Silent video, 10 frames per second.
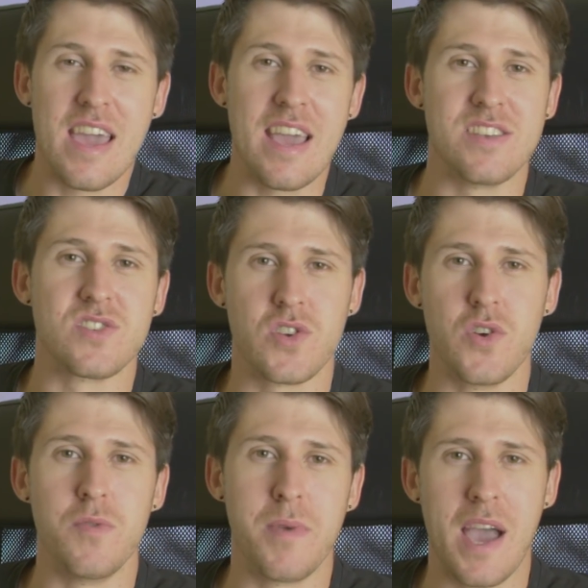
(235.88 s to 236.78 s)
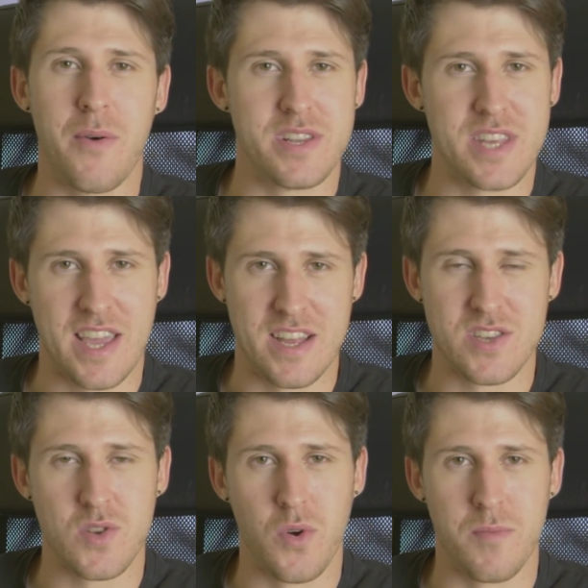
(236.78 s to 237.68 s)
is to be able to take it
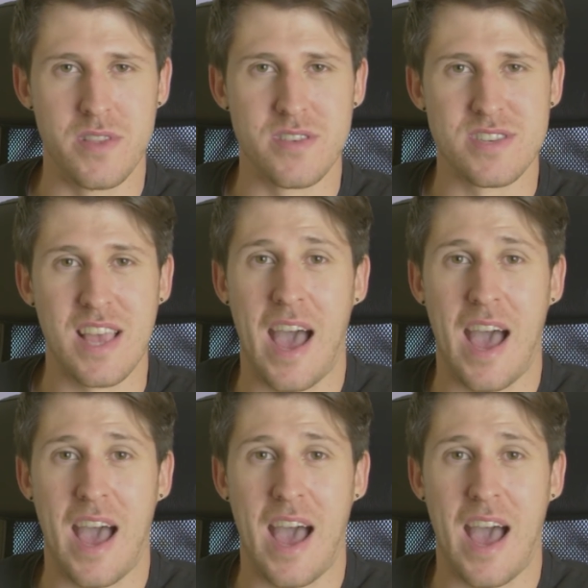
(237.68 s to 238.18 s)
to tournaments.